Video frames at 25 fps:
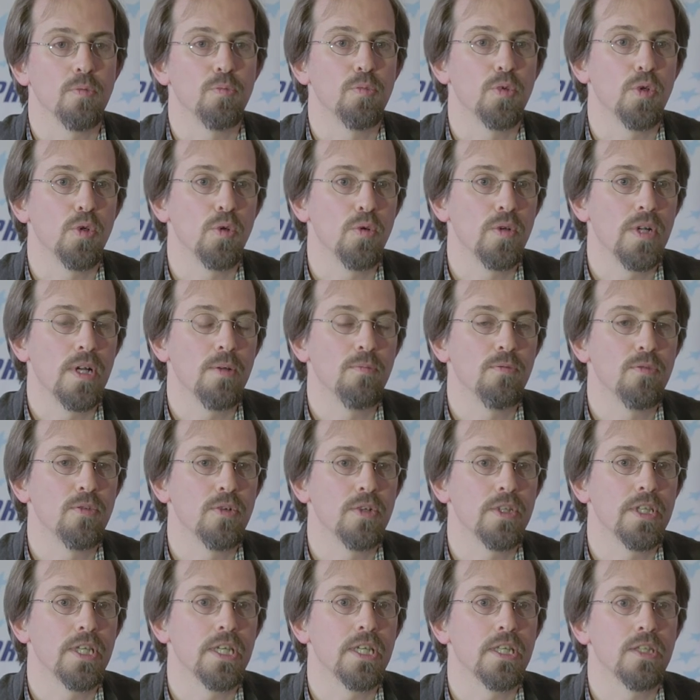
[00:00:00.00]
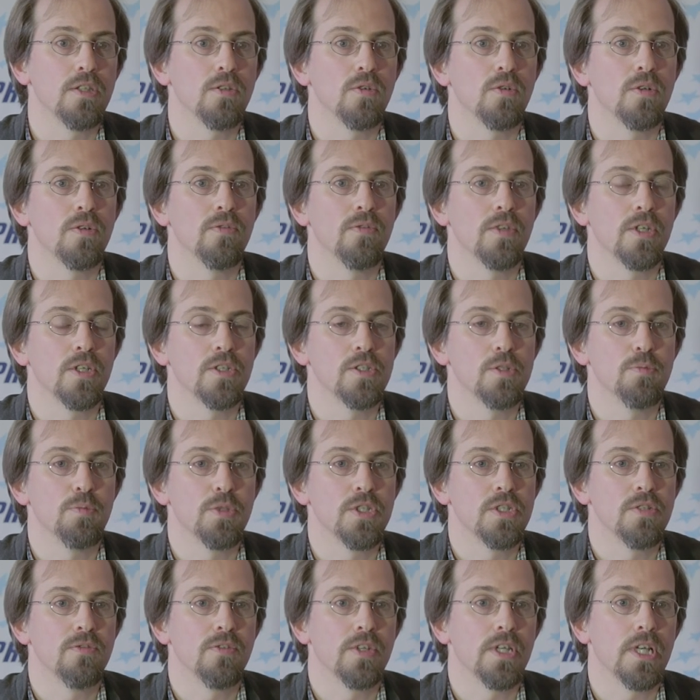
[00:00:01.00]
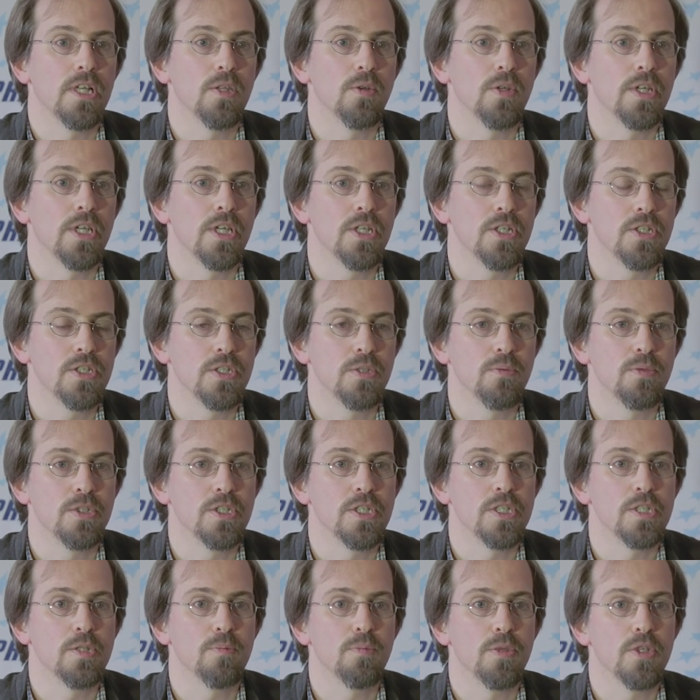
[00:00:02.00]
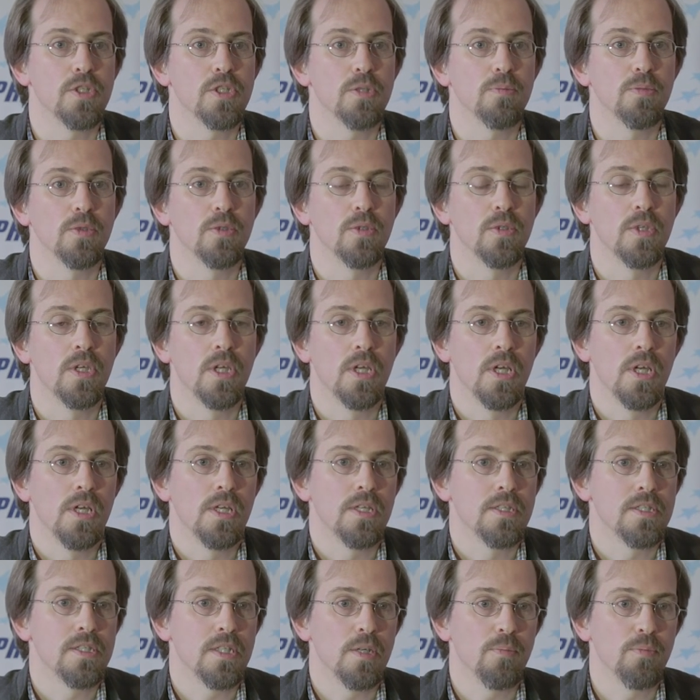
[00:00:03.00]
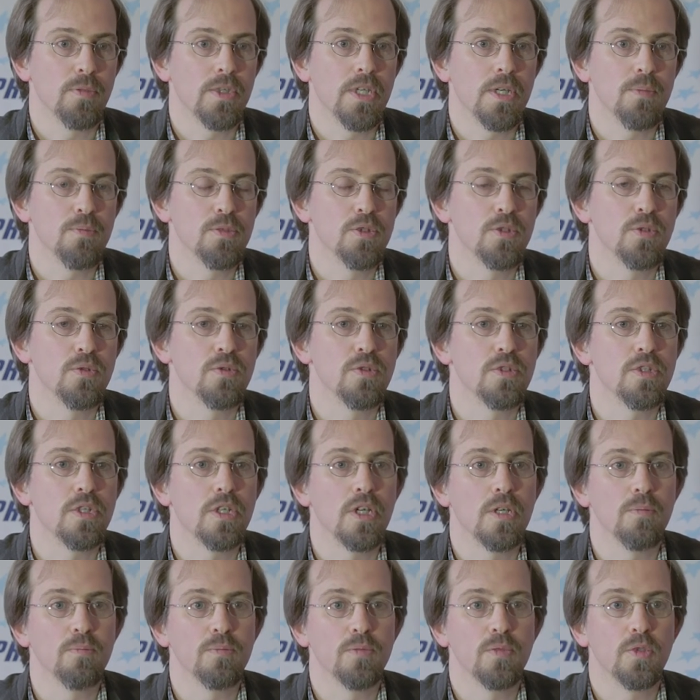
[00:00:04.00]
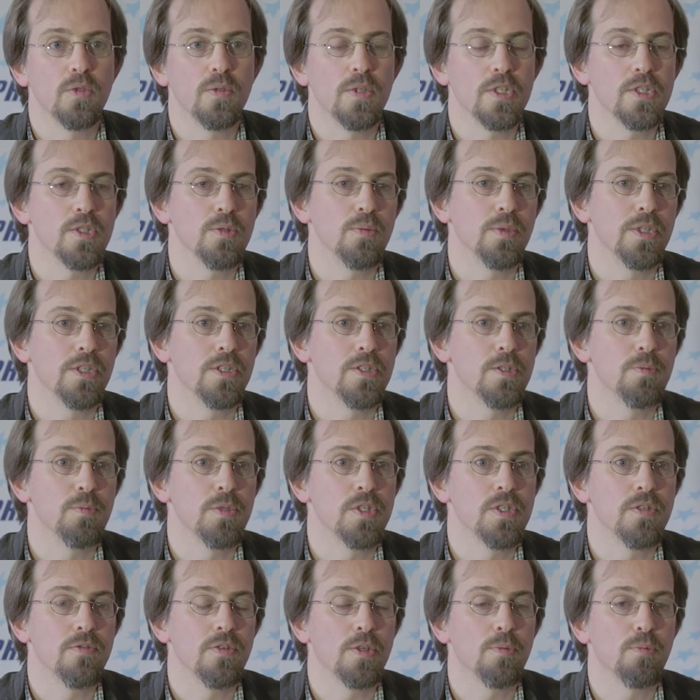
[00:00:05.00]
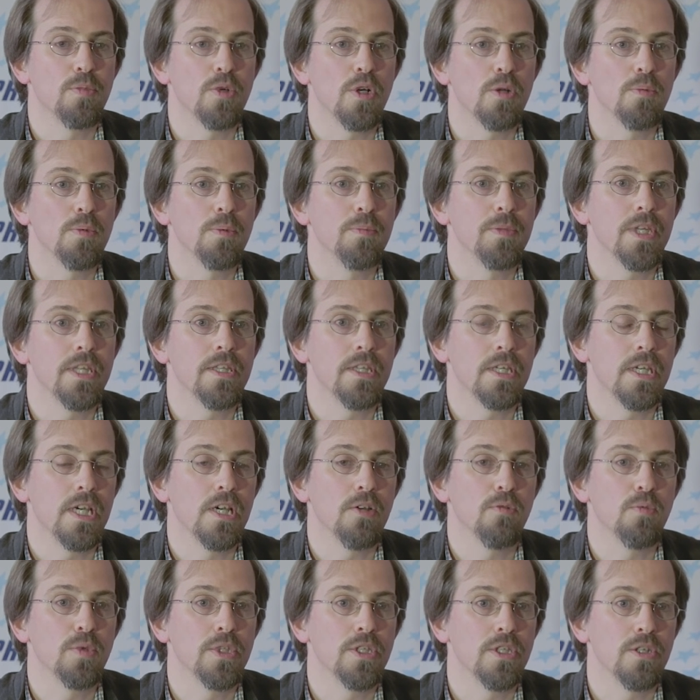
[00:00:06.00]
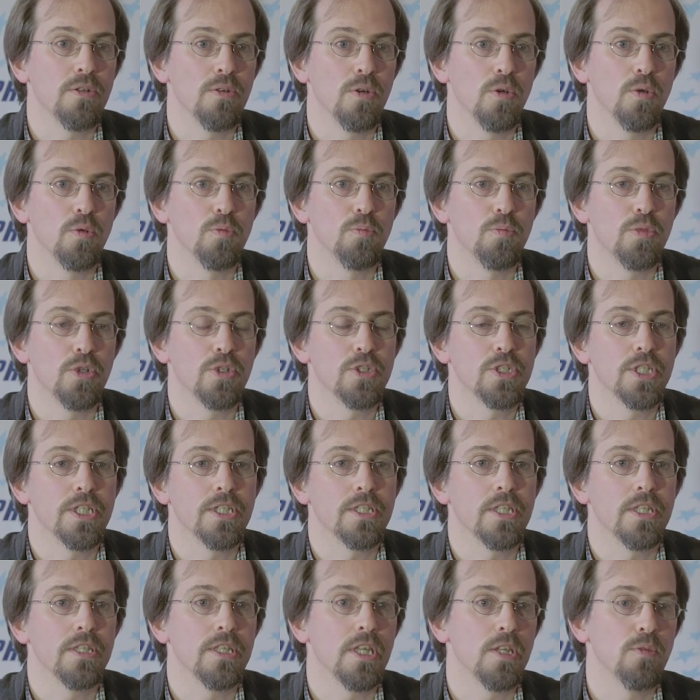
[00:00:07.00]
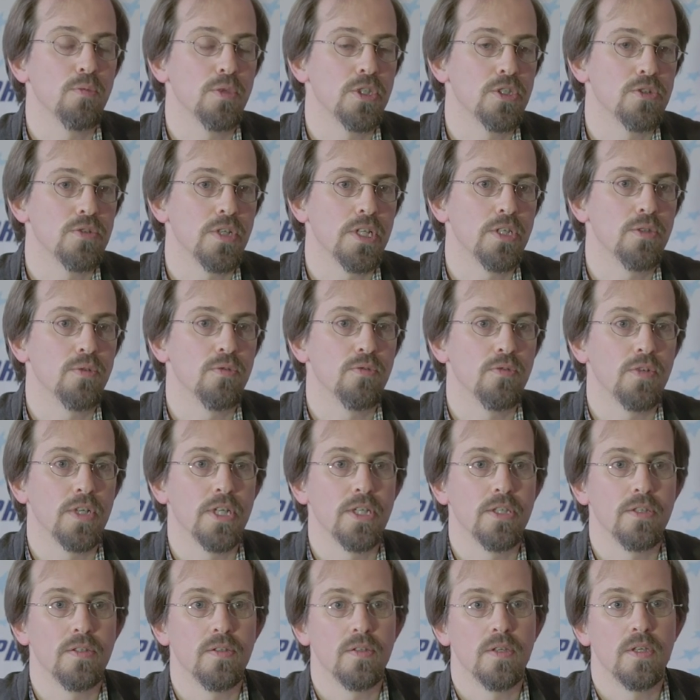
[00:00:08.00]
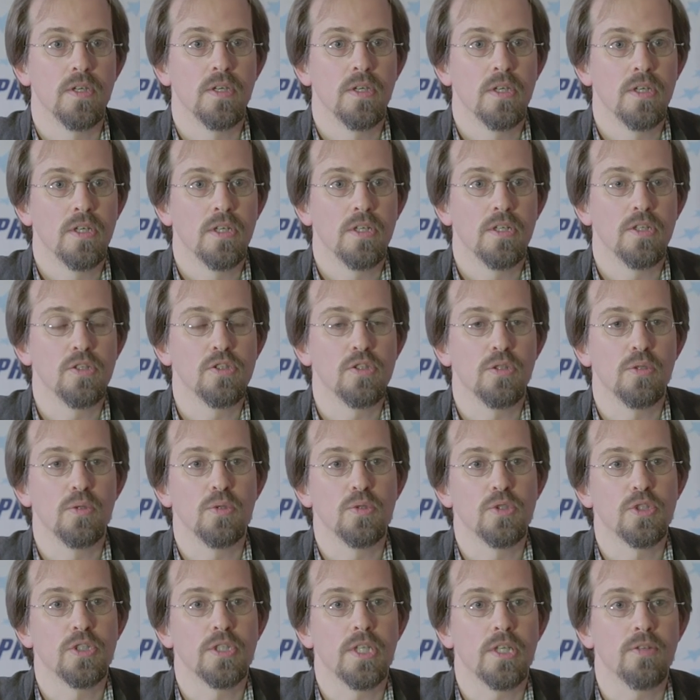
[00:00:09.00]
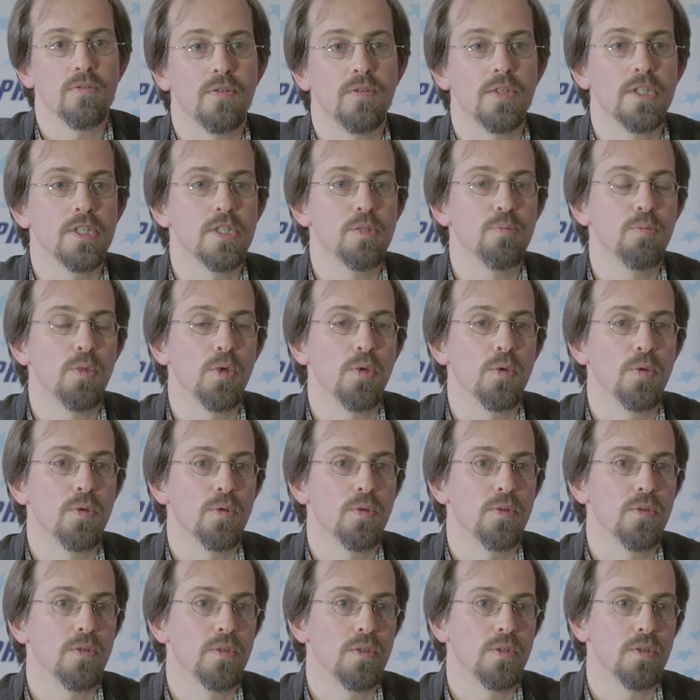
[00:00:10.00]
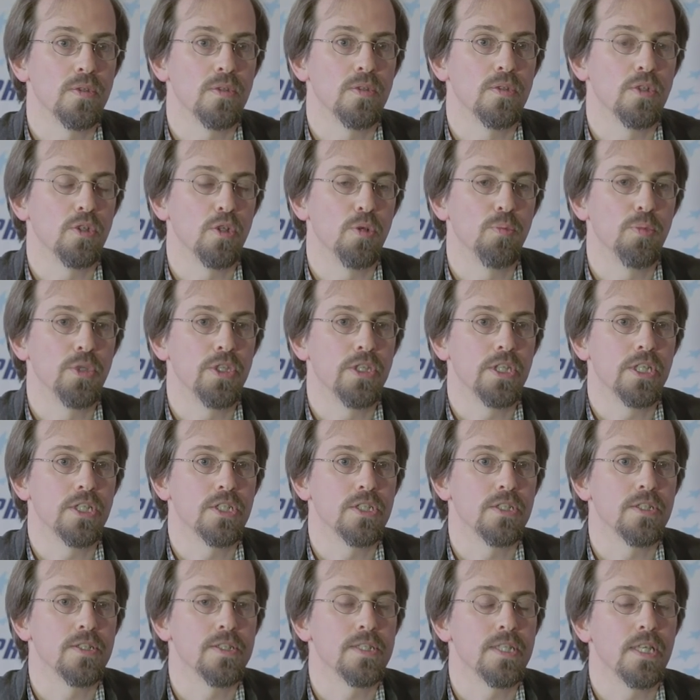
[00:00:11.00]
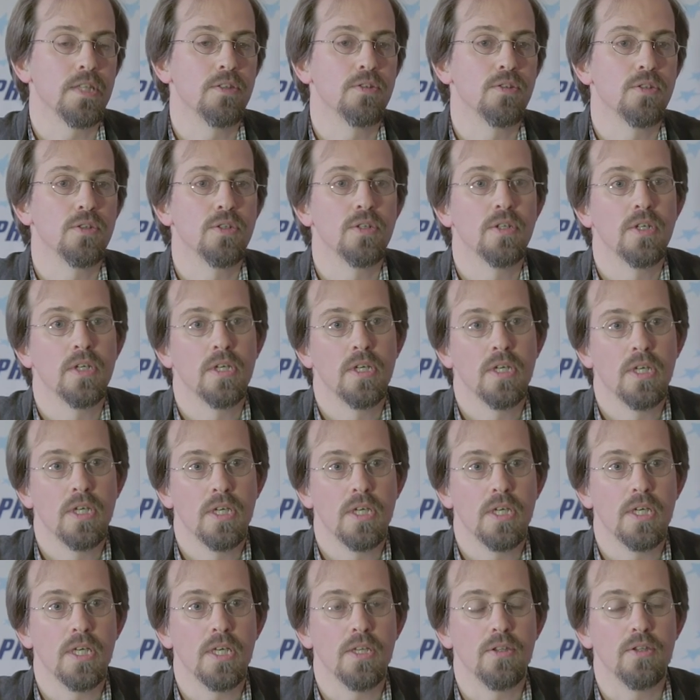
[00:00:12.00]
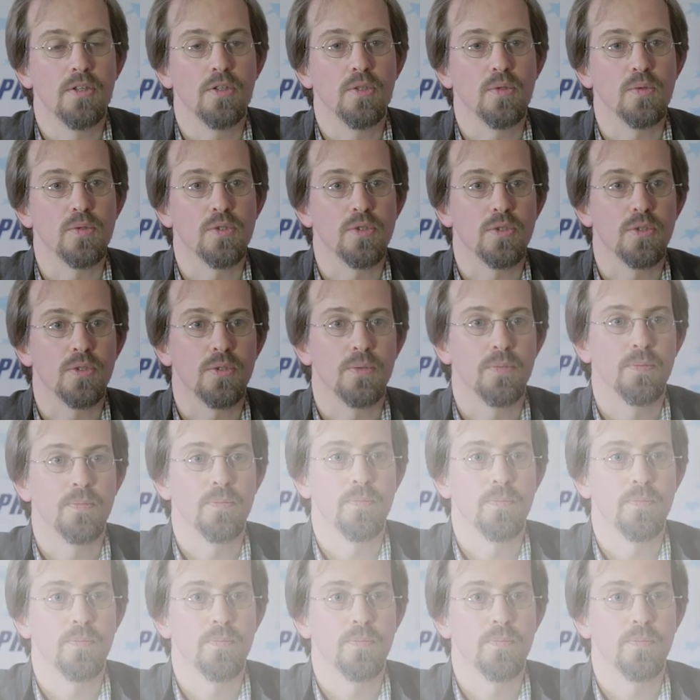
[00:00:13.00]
program for that, or if there is specific allocation which is possible. Sometimes users come to us with a specific problem that they have with their own project, and then we try to find a solution fits both the computational center and the user.